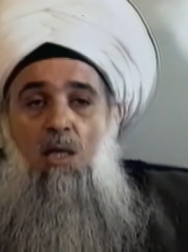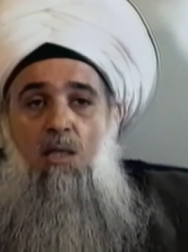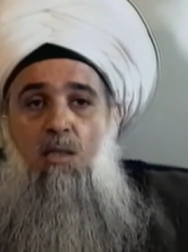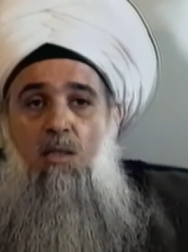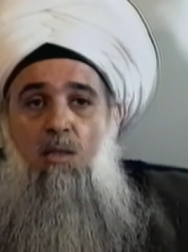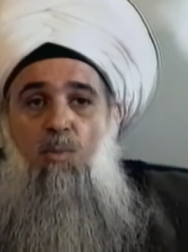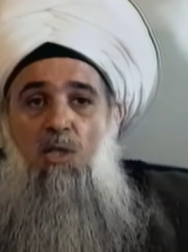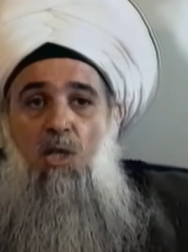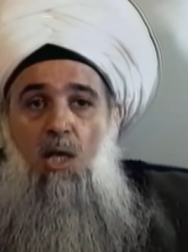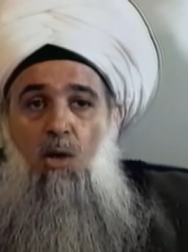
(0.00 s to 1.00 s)

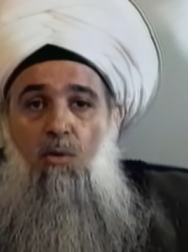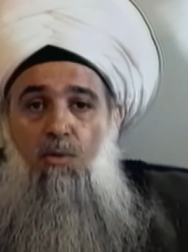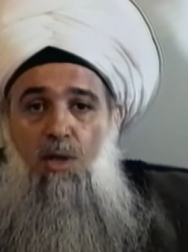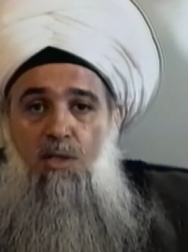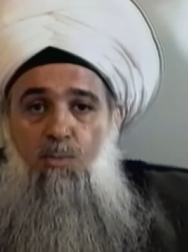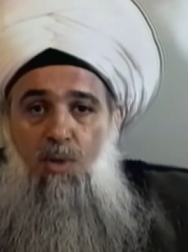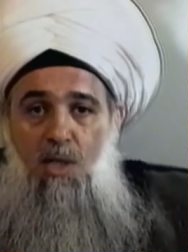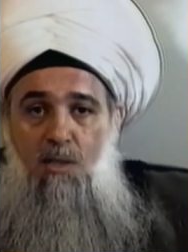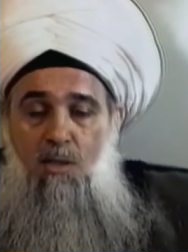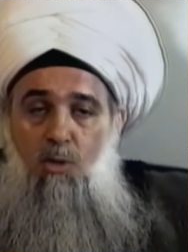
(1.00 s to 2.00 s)
especially on their
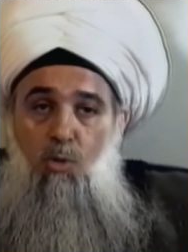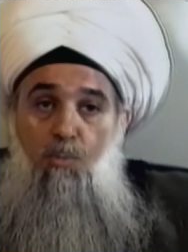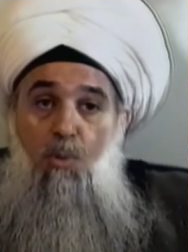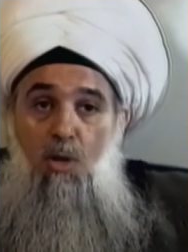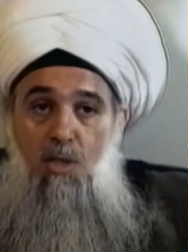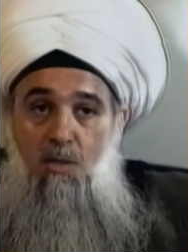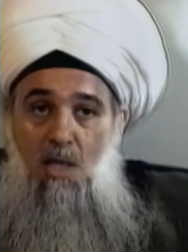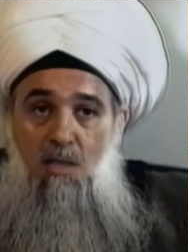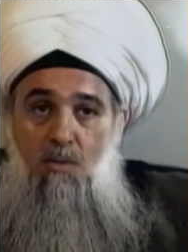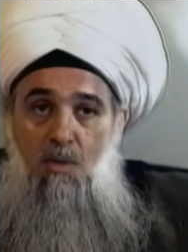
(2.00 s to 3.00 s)
spirits, to polish their,